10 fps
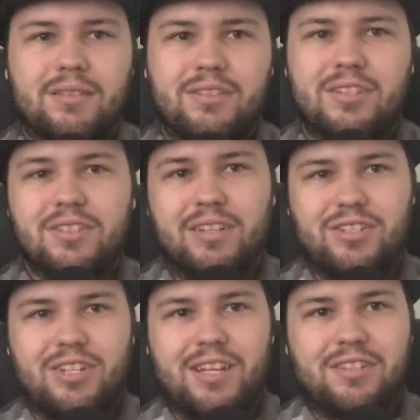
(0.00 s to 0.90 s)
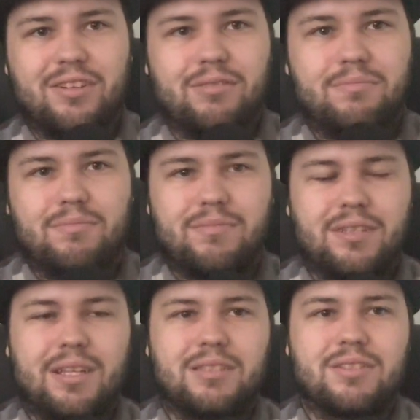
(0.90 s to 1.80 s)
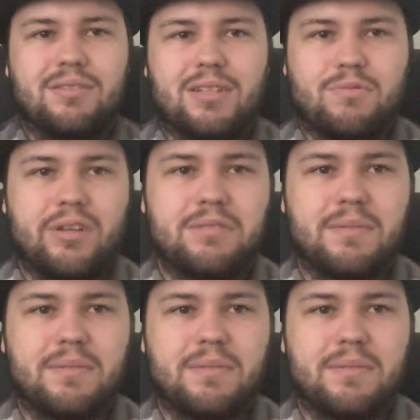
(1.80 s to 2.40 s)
just to let you guys know, that's what